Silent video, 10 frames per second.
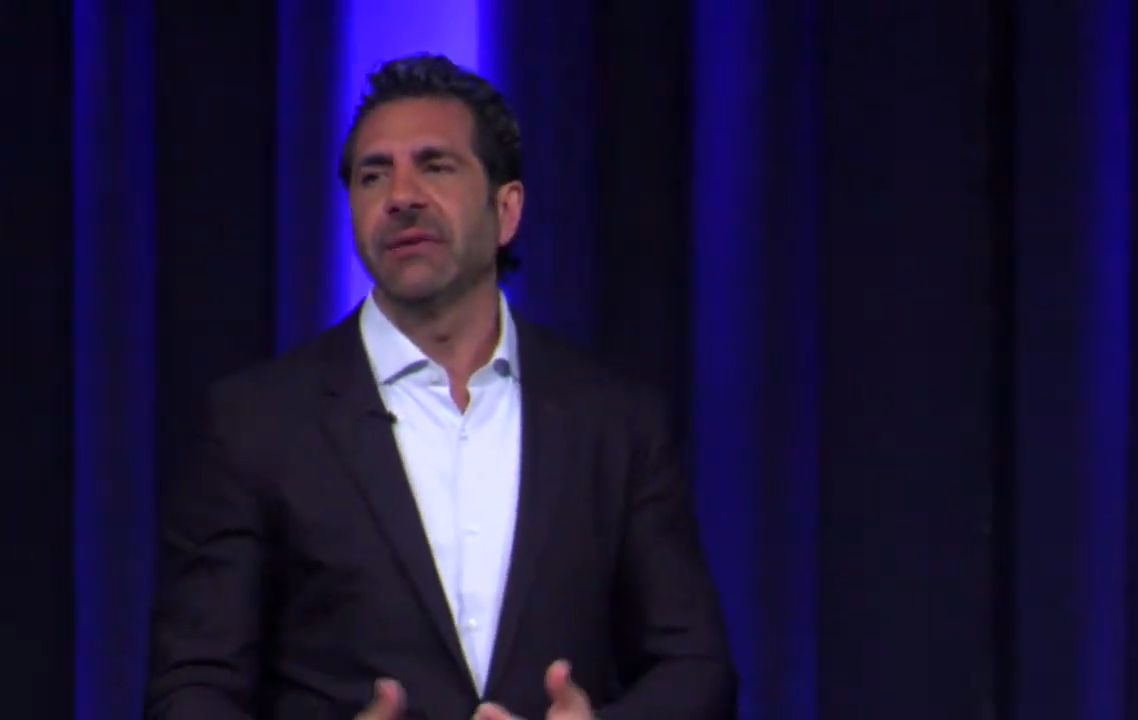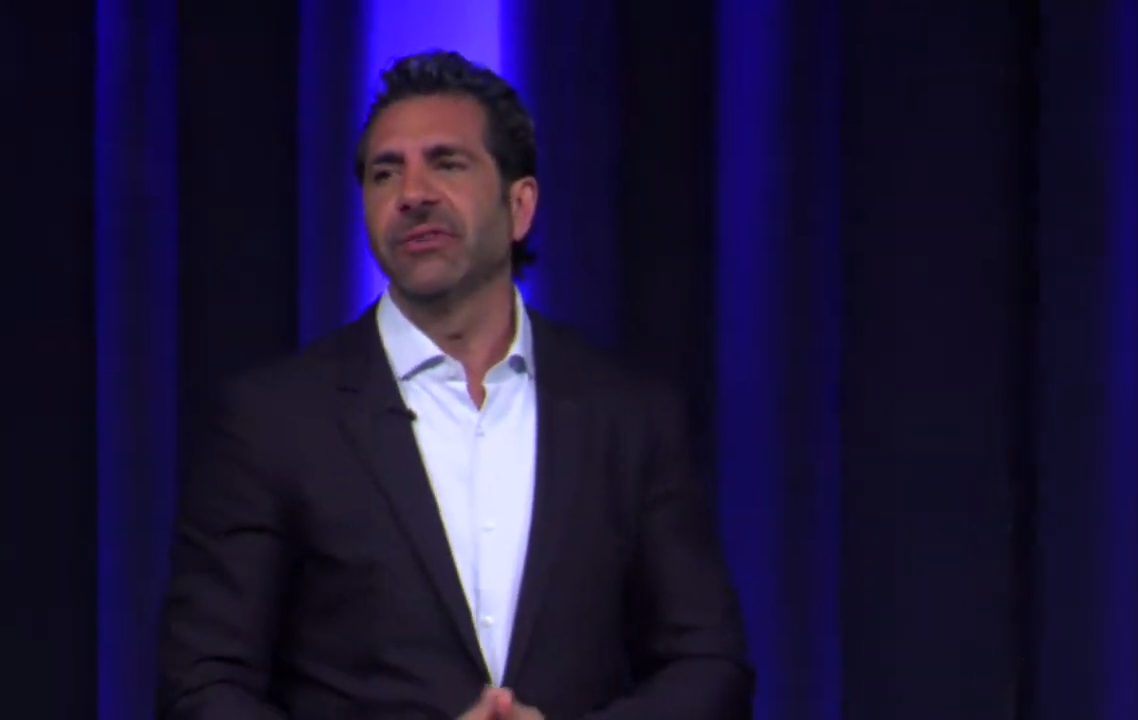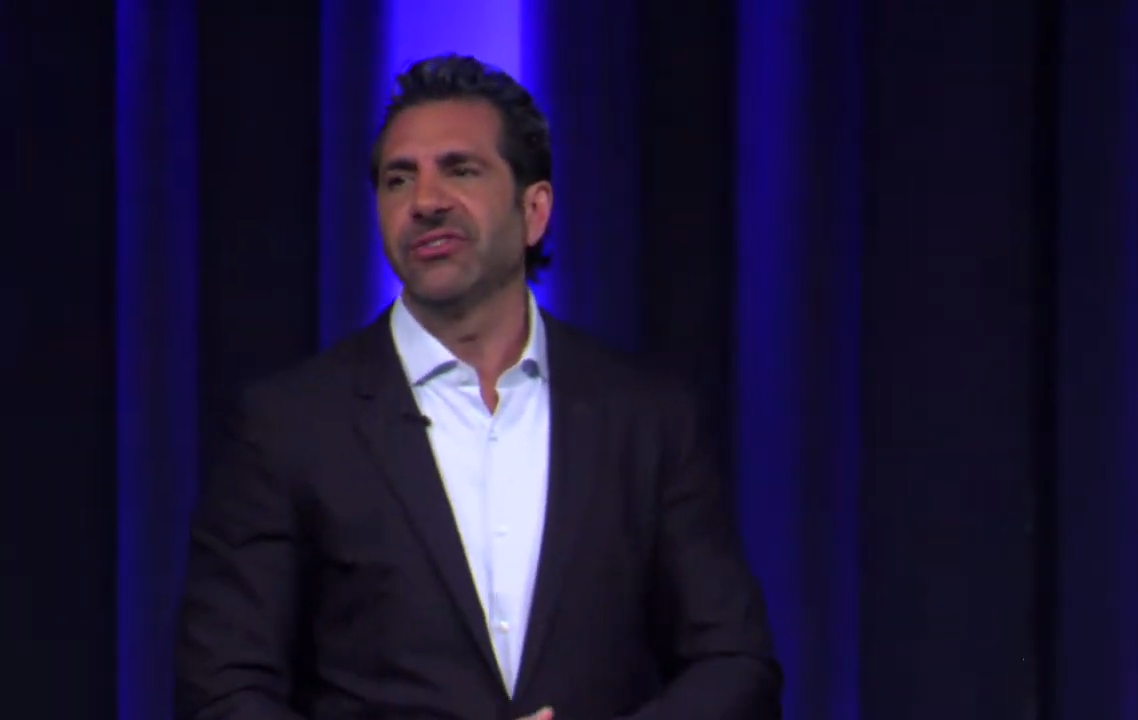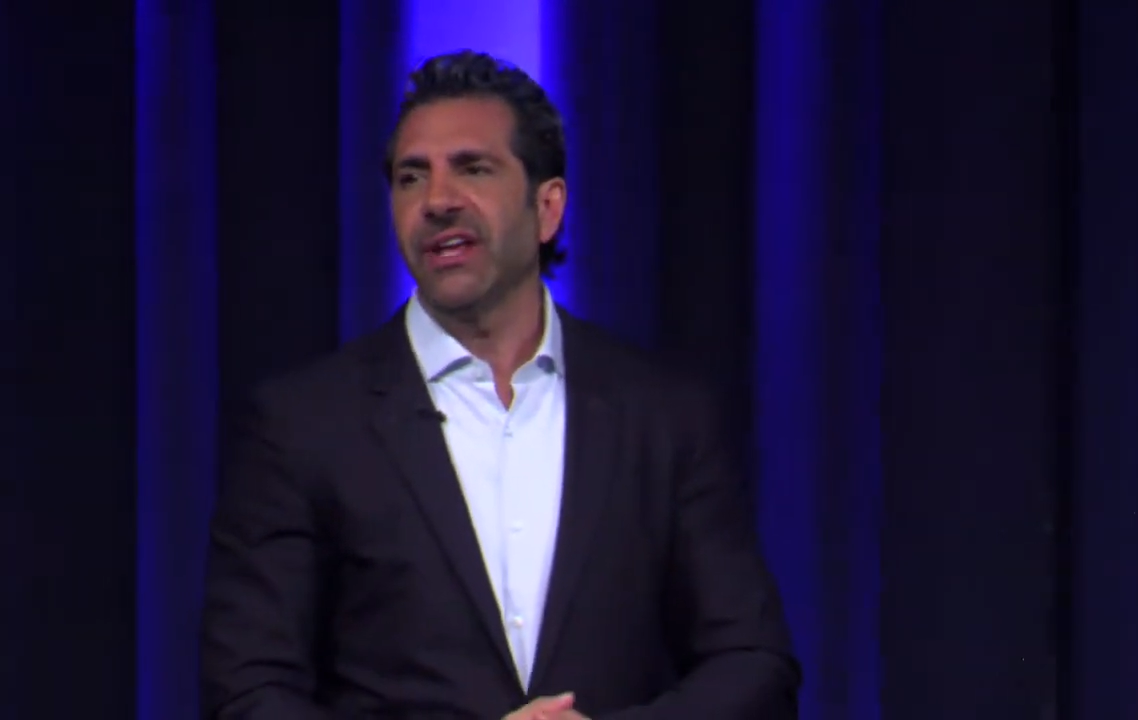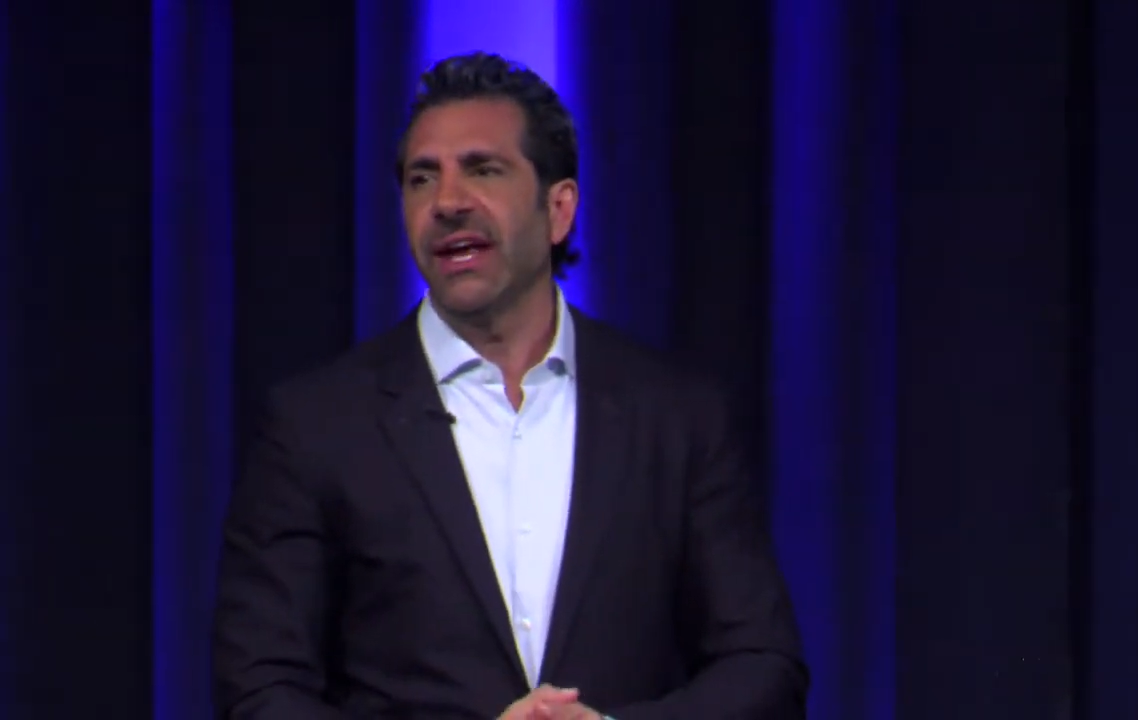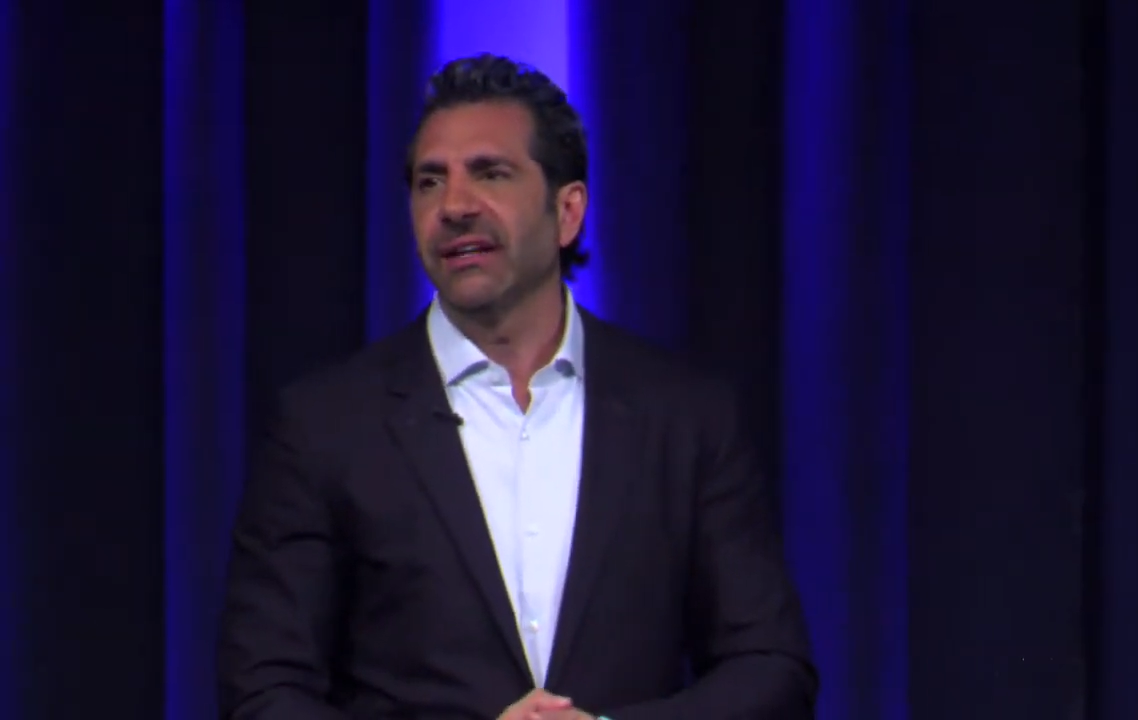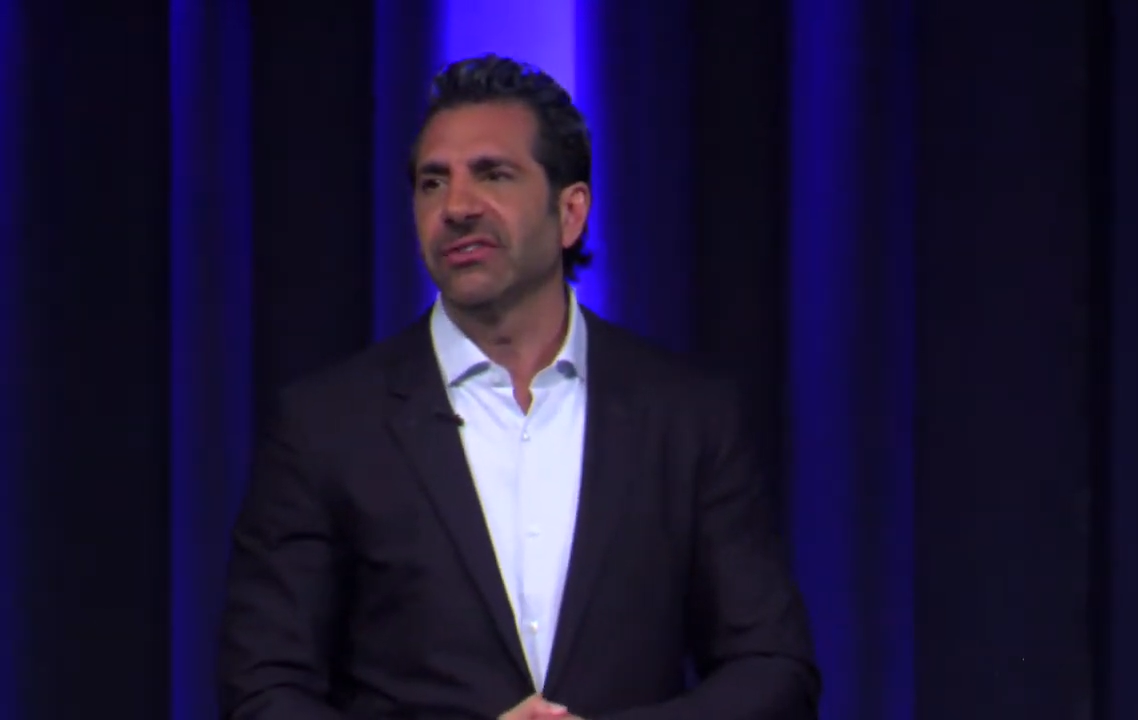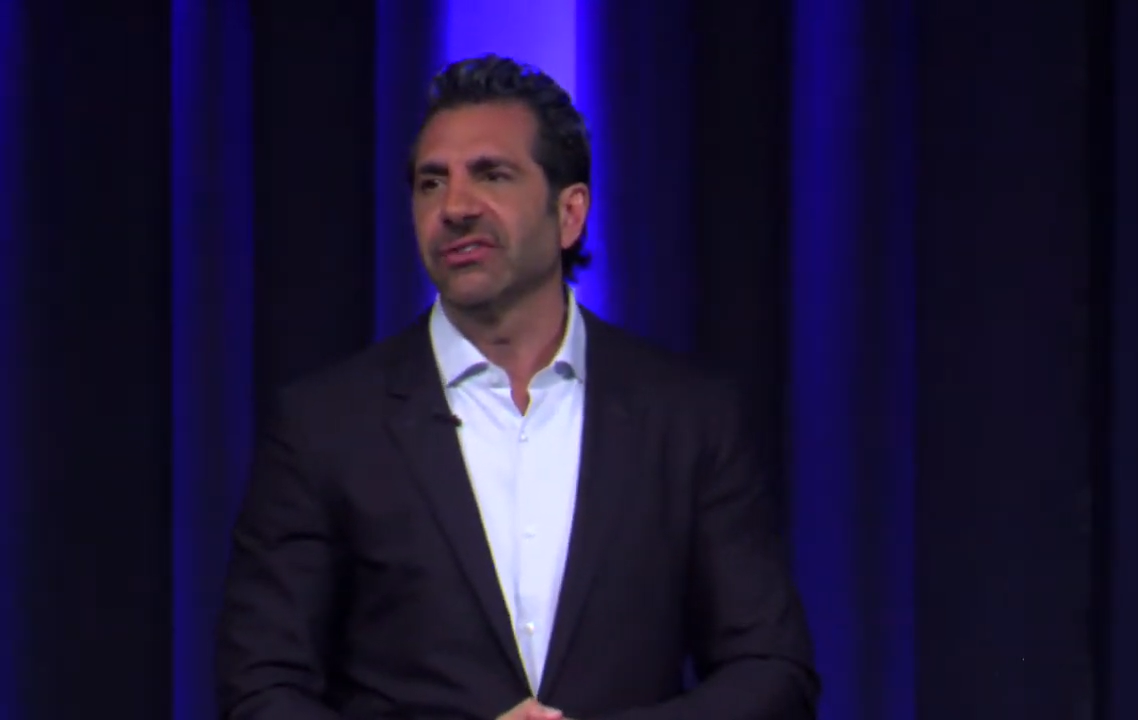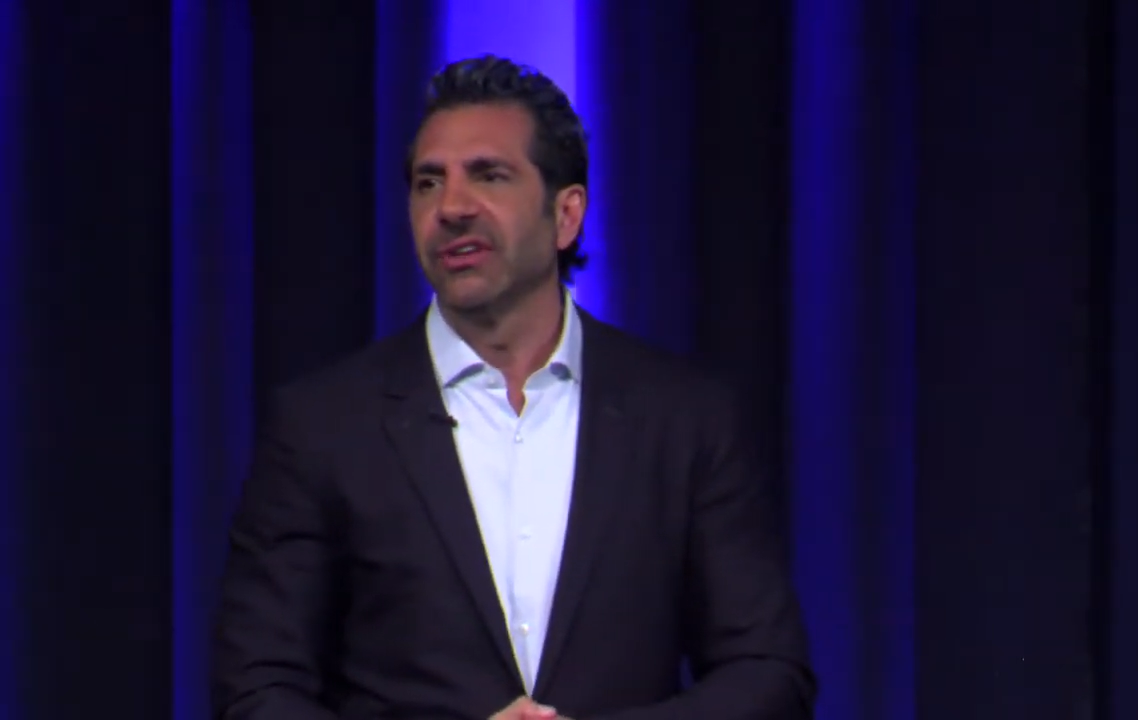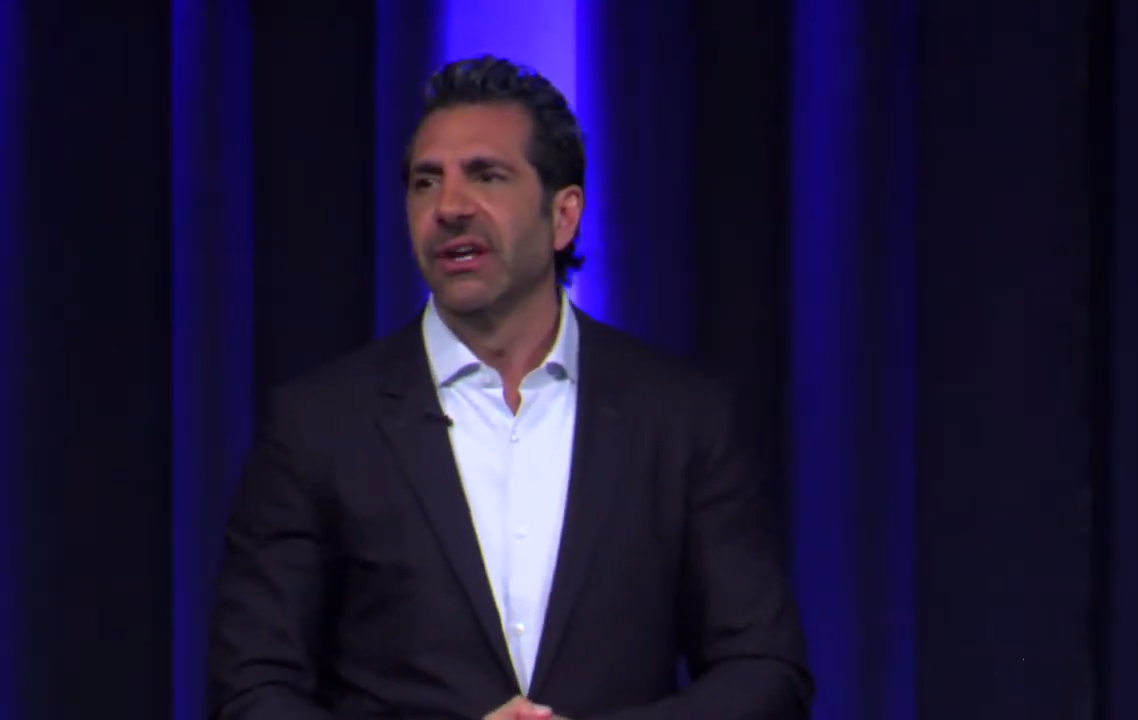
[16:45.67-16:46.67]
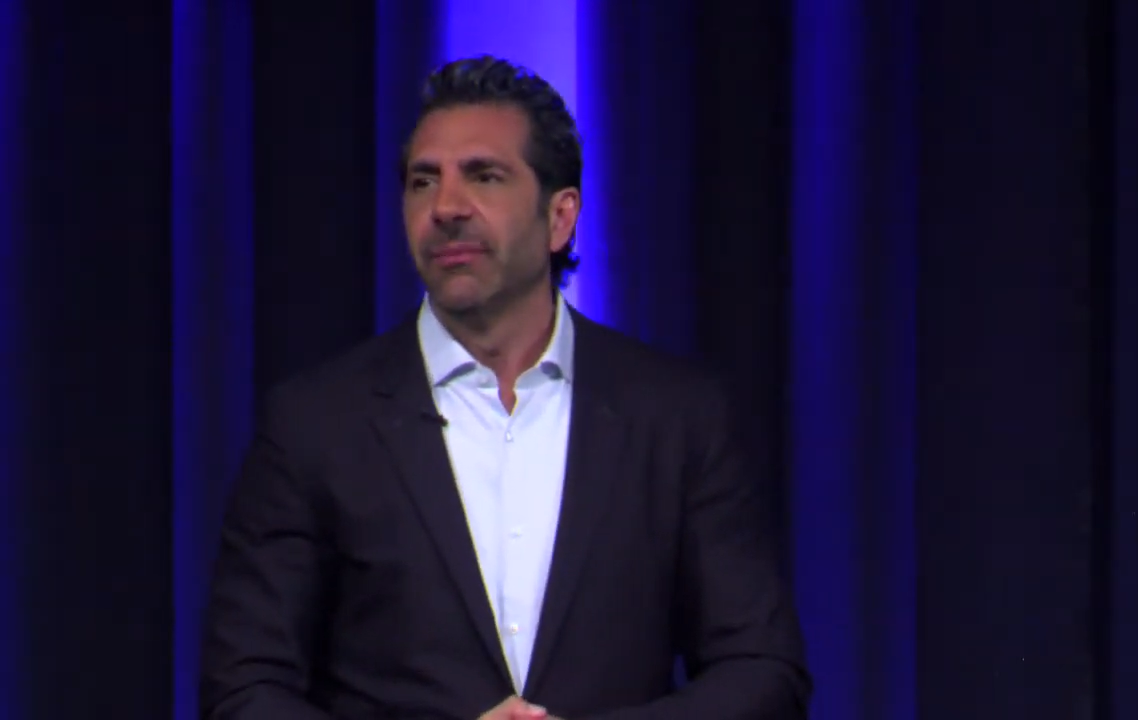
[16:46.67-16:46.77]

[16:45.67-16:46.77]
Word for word: mistakes,